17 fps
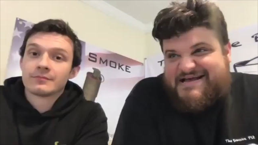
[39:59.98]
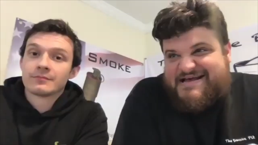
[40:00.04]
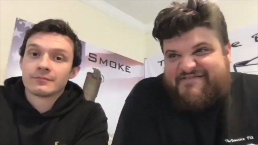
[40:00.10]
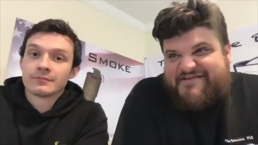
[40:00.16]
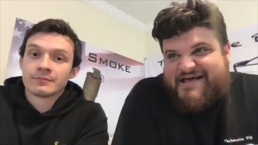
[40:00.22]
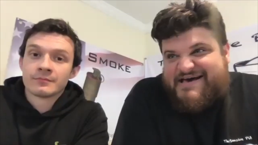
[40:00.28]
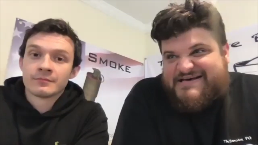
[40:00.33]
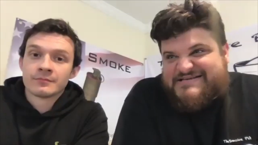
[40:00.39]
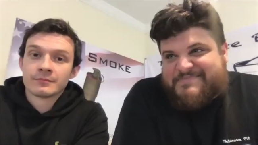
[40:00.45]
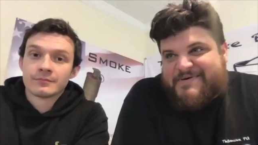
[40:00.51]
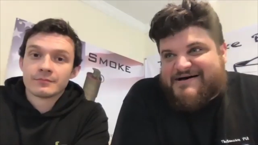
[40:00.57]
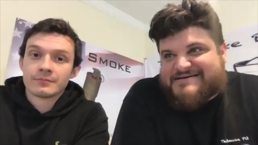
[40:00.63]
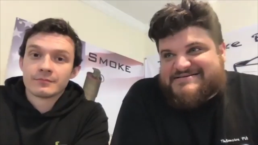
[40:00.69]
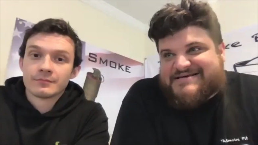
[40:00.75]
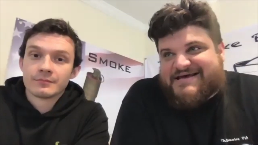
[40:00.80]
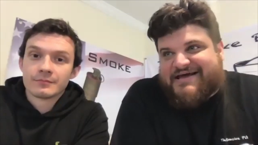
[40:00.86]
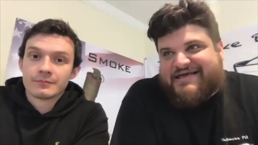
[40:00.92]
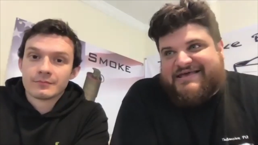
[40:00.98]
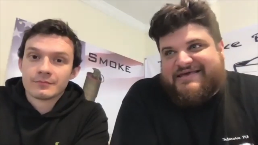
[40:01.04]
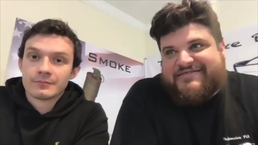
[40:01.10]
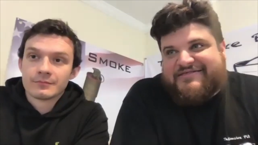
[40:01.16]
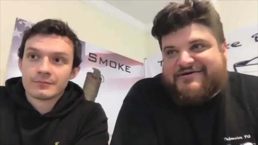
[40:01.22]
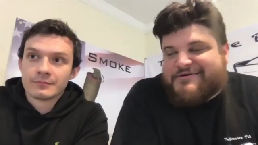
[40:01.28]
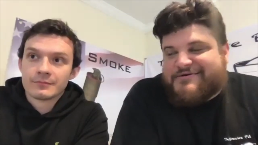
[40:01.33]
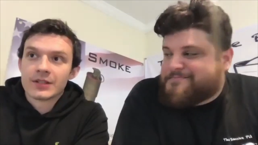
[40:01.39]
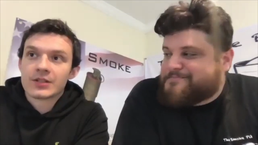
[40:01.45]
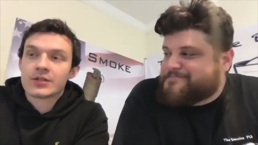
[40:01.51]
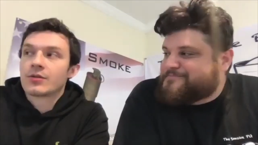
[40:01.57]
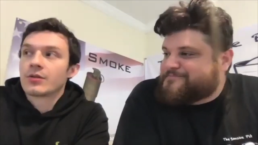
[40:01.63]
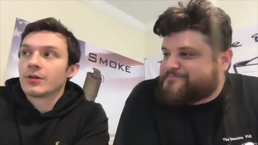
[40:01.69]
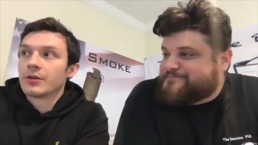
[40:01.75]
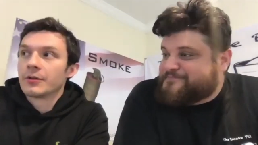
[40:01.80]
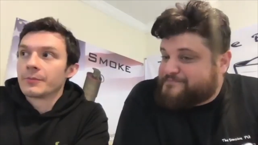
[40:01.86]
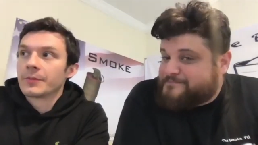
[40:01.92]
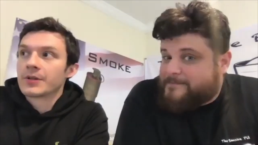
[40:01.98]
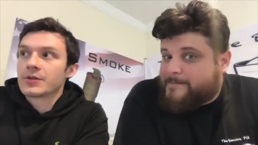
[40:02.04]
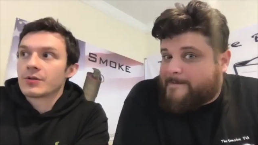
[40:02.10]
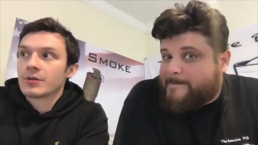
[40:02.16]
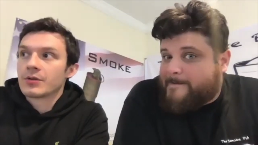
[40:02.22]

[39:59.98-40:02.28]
Speaker 1: have an Xbox like a heathen. It's true. It's true.